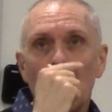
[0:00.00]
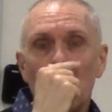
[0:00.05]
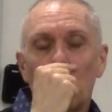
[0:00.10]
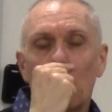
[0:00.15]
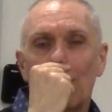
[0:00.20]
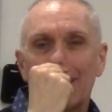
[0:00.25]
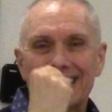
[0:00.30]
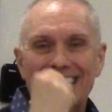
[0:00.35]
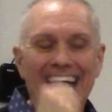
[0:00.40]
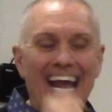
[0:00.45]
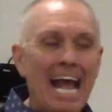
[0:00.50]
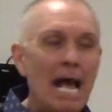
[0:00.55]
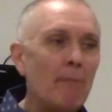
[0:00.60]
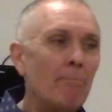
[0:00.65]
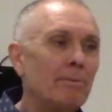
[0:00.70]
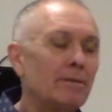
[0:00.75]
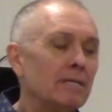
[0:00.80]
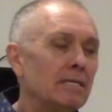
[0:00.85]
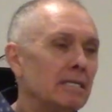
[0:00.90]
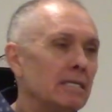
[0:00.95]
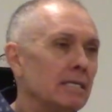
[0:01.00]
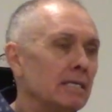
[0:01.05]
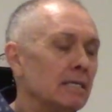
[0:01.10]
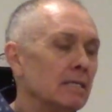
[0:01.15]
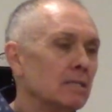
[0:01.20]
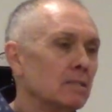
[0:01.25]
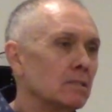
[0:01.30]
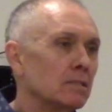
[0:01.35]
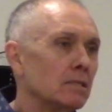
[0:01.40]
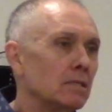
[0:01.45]
What's happened
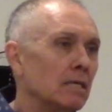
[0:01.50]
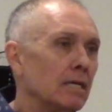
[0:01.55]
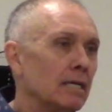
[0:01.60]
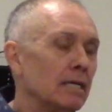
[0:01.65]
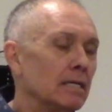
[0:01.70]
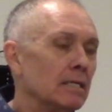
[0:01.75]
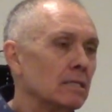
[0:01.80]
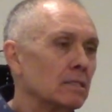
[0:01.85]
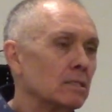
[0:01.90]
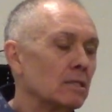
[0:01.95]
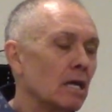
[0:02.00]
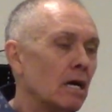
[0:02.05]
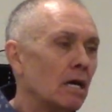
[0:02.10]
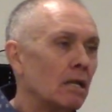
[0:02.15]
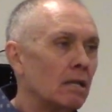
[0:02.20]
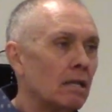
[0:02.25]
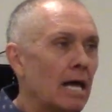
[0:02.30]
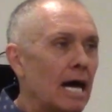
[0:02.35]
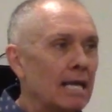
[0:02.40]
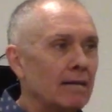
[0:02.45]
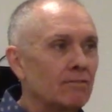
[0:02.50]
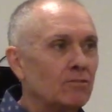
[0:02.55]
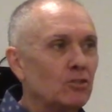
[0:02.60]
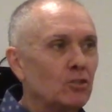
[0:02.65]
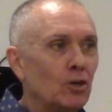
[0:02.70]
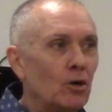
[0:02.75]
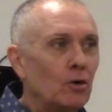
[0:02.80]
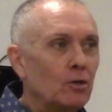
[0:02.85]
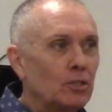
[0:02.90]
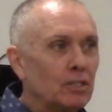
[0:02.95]
is, is a lot of
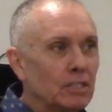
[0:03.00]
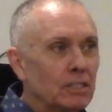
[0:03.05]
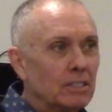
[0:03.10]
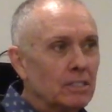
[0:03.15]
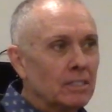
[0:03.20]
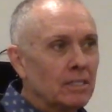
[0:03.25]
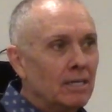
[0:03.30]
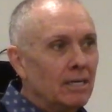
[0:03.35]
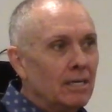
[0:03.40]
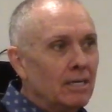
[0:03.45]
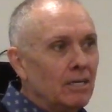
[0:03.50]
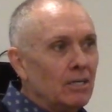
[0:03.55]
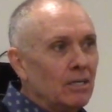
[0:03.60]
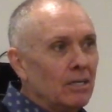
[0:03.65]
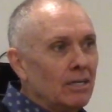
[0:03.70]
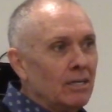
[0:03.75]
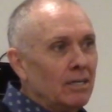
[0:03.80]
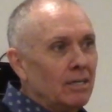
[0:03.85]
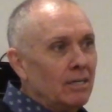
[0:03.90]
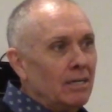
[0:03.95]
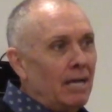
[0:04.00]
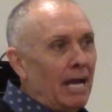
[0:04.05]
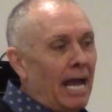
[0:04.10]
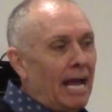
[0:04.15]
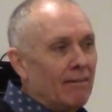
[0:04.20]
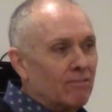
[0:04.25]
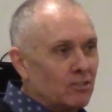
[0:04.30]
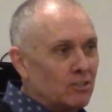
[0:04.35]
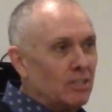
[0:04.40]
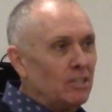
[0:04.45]
churches
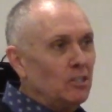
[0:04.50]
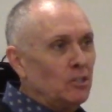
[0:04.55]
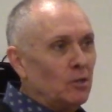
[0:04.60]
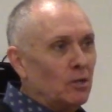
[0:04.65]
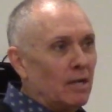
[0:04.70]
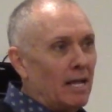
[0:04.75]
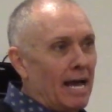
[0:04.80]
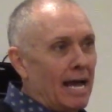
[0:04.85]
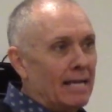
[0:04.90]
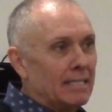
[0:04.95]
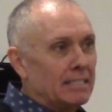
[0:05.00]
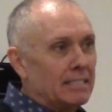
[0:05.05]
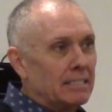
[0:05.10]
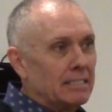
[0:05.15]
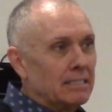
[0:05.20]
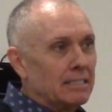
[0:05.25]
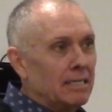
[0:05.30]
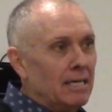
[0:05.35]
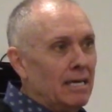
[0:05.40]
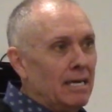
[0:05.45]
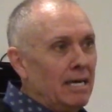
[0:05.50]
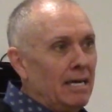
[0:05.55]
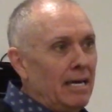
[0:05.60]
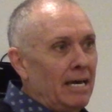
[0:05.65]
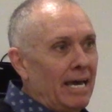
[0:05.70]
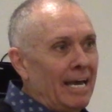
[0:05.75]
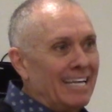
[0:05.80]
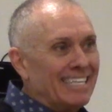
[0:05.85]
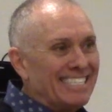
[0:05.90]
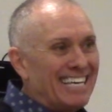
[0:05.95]
have Sunday school classes
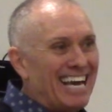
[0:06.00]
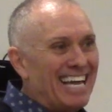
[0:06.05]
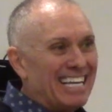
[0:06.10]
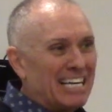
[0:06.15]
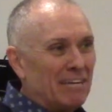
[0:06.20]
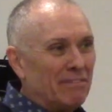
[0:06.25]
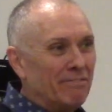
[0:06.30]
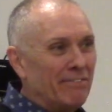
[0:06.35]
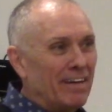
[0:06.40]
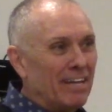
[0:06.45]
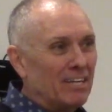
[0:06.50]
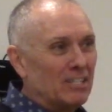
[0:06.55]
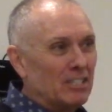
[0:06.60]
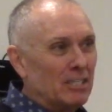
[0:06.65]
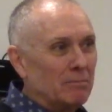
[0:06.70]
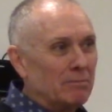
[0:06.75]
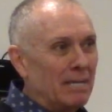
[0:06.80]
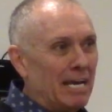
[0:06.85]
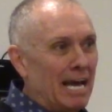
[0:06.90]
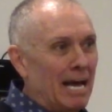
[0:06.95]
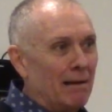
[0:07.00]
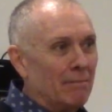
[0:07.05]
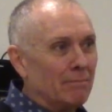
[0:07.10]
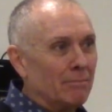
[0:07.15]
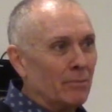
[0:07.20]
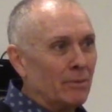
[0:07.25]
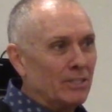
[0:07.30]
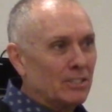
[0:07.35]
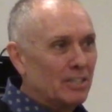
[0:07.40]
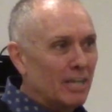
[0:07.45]
and it's kind of a fellowship
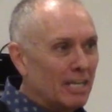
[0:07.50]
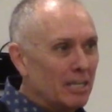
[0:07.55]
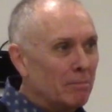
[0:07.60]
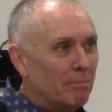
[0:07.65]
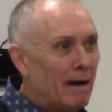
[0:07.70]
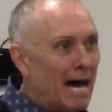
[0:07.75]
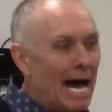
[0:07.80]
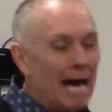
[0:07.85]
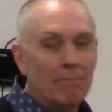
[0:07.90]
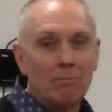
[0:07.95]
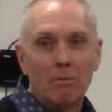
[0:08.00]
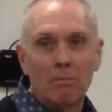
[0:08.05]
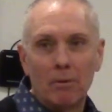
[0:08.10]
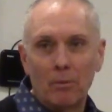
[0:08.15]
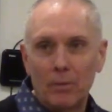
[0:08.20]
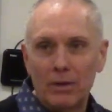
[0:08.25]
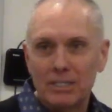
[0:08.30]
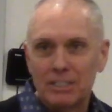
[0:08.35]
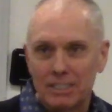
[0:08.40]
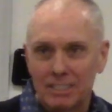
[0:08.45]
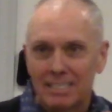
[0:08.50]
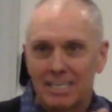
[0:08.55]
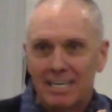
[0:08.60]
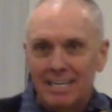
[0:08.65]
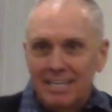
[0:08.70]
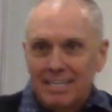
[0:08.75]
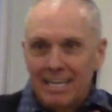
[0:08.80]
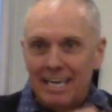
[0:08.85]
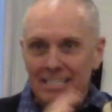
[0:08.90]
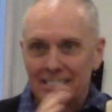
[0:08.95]
time. We say the Bible, but we just,
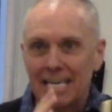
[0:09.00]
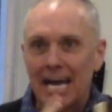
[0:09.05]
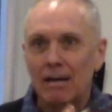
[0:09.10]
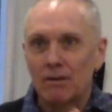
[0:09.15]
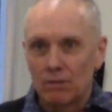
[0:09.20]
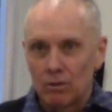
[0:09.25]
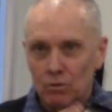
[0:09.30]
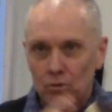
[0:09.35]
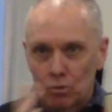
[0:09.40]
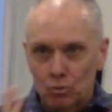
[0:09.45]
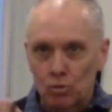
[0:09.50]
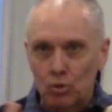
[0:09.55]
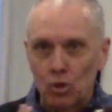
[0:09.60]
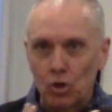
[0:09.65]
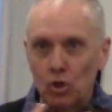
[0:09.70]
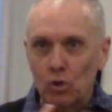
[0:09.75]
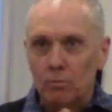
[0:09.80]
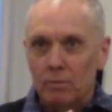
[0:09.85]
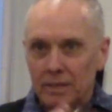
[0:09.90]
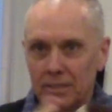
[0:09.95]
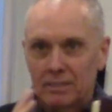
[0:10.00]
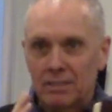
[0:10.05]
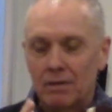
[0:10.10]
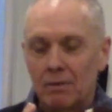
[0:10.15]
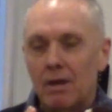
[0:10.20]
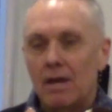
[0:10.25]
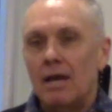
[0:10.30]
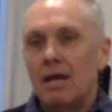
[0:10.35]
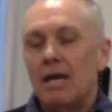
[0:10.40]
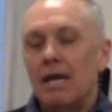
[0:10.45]
it's our little group and
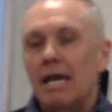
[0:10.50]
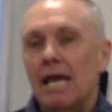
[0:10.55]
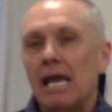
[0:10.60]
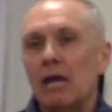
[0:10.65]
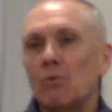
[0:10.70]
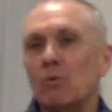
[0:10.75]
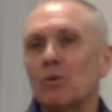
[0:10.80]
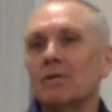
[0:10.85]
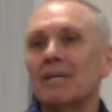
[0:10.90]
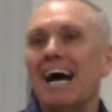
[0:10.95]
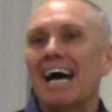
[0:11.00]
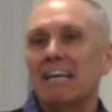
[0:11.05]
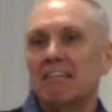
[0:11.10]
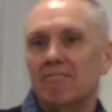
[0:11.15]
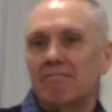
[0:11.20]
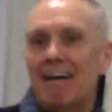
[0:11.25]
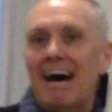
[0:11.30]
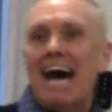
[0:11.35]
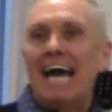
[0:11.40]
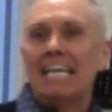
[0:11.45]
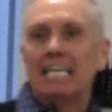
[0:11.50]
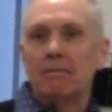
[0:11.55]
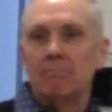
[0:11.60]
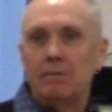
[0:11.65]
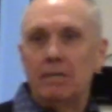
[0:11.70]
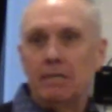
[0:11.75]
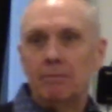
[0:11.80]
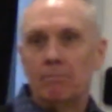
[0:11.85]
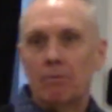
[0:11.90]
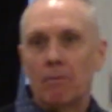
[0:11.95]
so, and we're not inviting
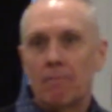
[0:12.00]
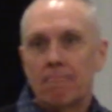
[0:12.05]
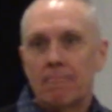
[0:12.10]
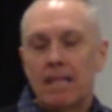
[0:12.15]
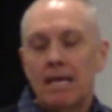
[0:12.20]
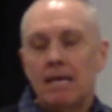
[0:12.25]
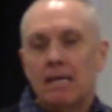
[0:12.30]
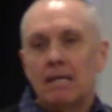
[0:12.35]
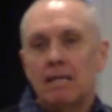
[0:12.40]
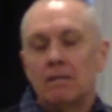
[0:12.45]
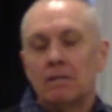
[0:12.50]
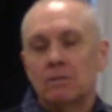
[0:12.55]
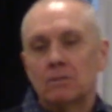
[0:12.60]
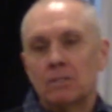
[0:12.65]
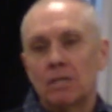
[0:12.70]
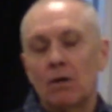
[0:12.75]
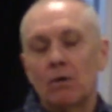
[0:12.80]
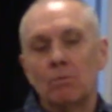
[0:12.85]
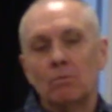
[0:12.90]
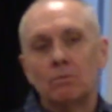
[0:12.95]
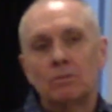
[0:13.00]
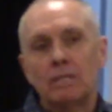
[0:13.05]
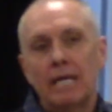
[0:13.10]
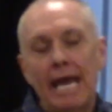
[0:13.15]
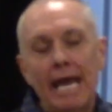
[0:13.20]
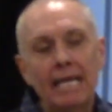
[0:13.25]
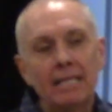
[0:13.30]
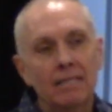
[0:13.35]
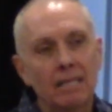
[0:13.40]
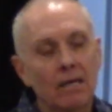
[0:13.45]
people. So
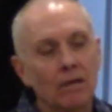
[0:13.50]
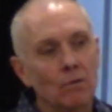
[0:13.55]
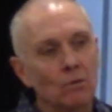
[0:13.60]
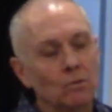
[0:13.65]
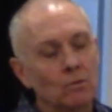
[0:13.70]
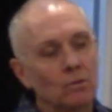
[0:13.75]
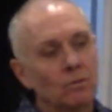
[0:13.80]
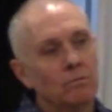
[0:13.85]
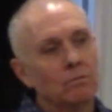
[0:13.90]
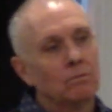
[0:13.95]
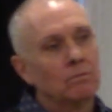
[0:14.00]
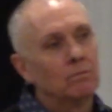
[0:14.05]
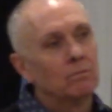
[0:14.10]
take those